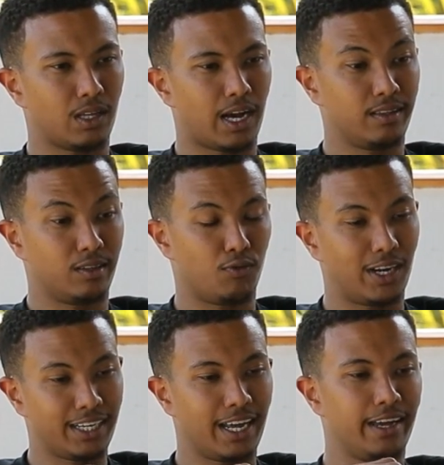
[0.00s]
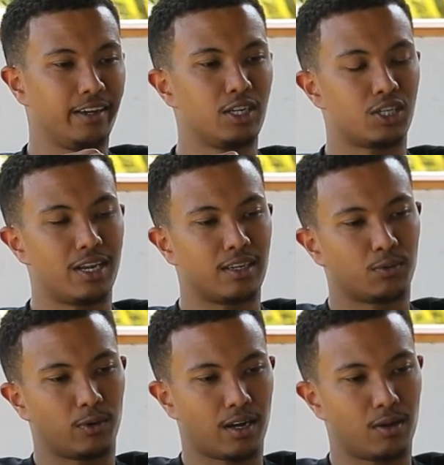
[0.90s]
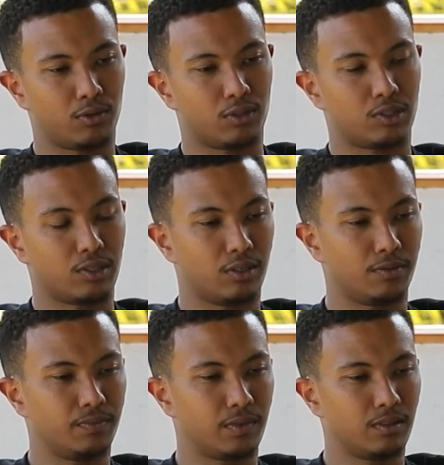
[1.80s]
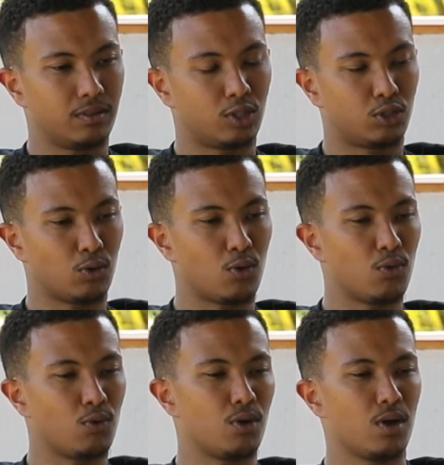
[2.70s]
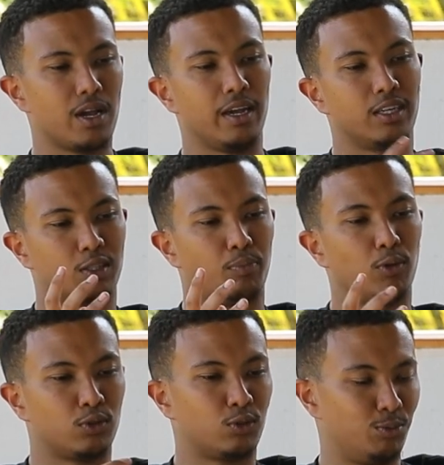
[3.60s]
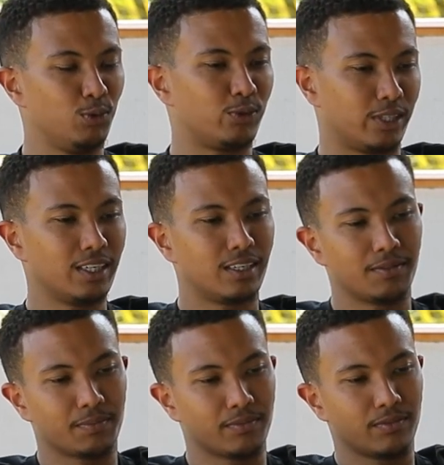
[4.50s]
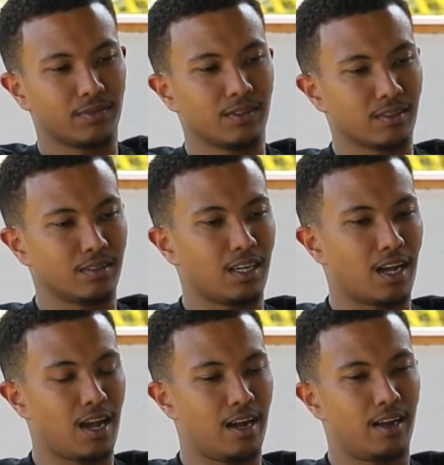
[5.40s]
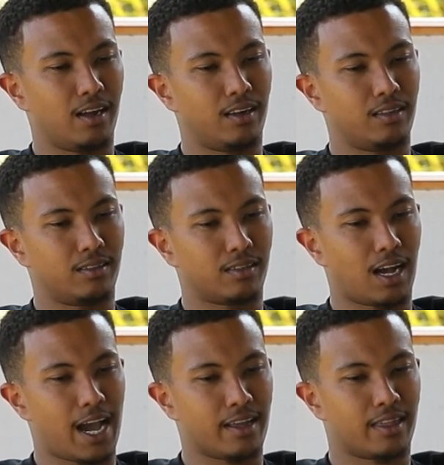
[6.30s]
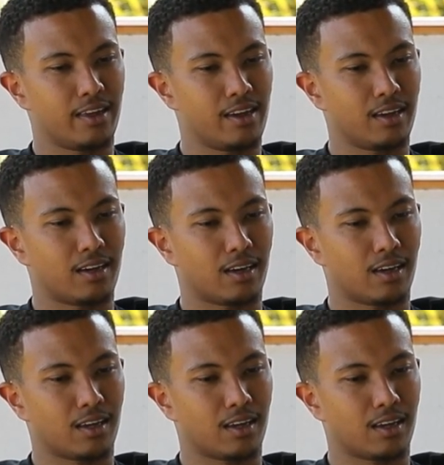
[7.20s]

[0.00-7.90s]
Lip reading: at the right age, that's where I was so exposed to music. And I think